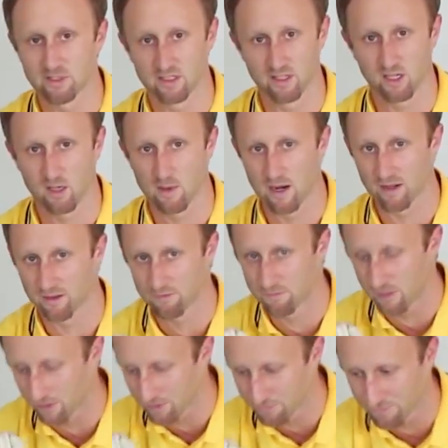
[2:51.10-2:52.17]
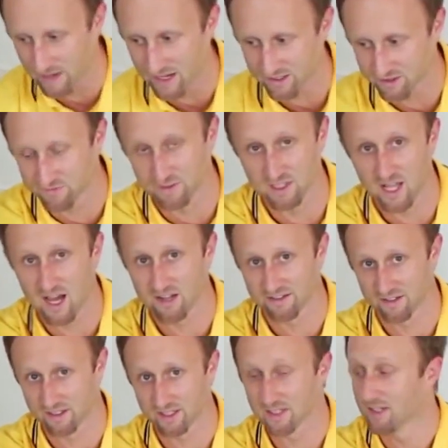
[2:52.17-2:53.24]
is going to come out at a very fast
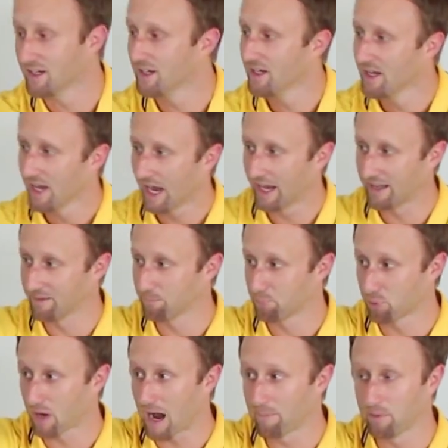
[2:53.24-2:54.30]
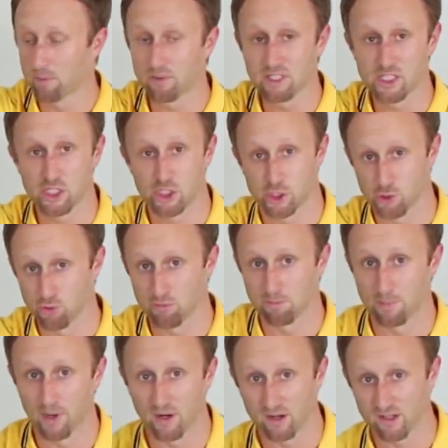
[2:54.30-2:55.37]
velocity and probably shoot
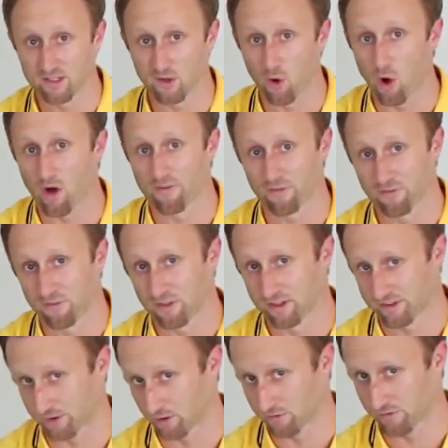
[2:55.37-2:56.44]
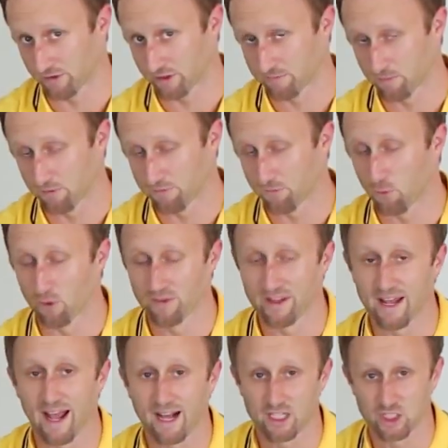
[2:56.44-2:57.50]
bugs off of the surface before
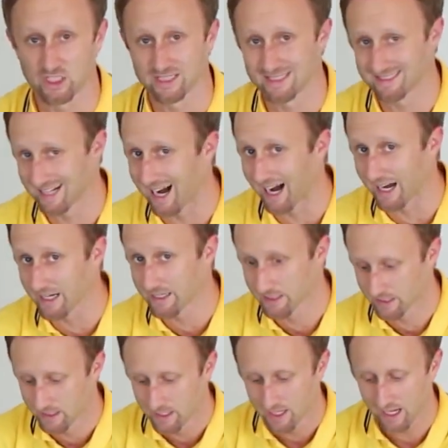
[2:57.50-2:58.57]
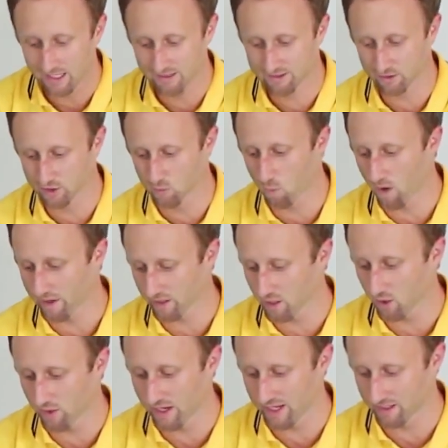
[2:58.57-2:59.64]
they actually die. And so you want to
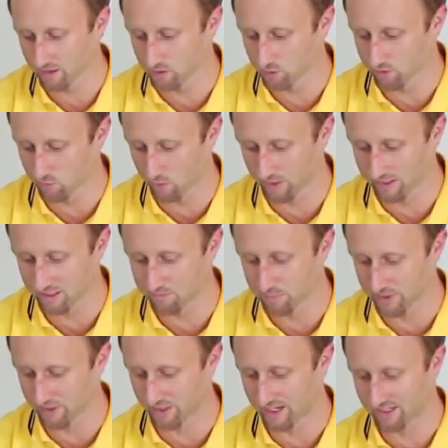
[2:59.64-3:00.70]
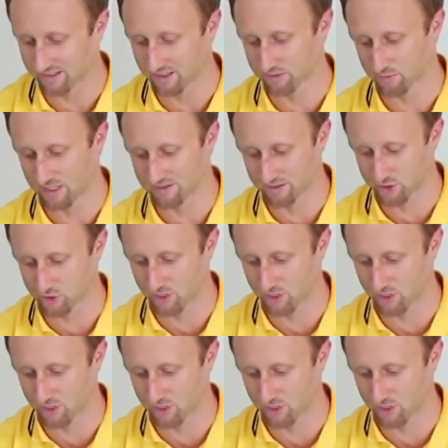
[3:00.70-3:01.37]
go ahead and use one of these bigger heads. This one has a